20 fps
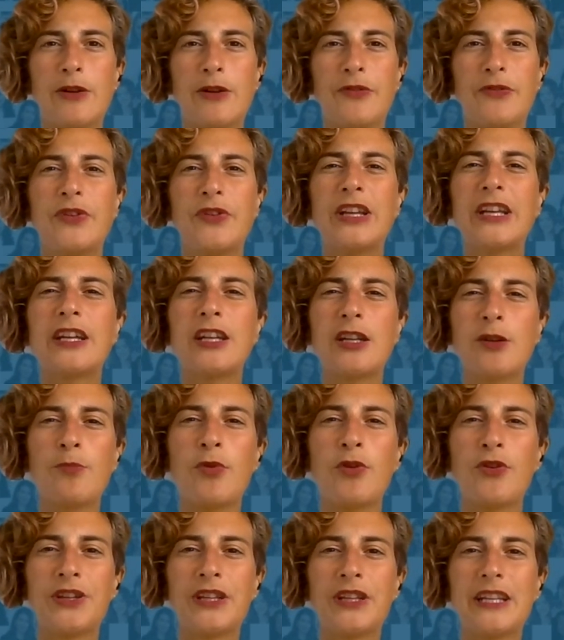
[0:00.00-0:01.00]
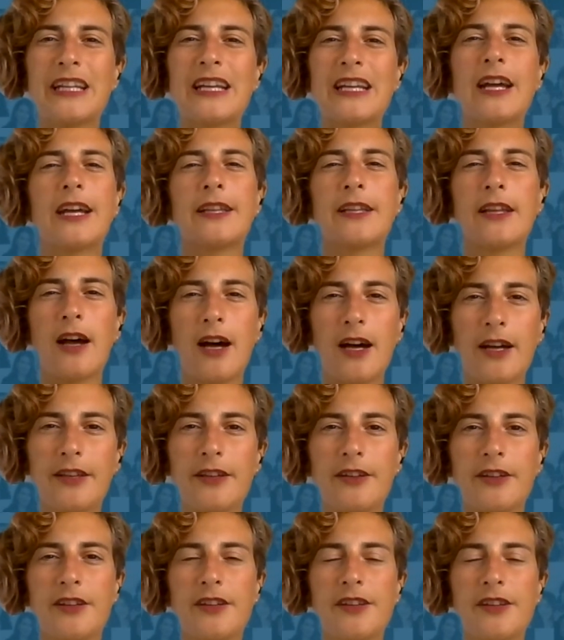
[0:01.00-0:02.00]
finger pointing at
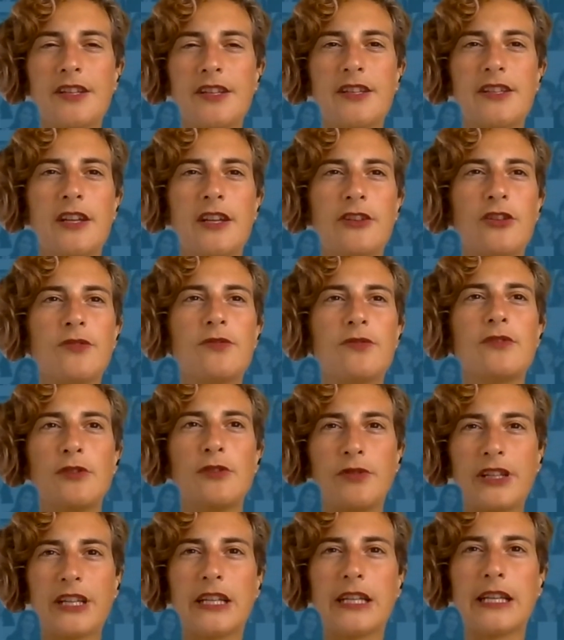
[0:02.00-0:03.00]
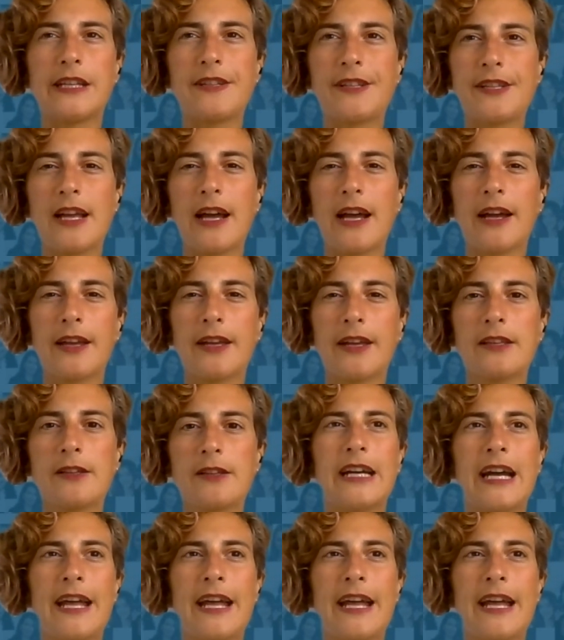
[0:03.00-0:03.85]
others instead of looking inside.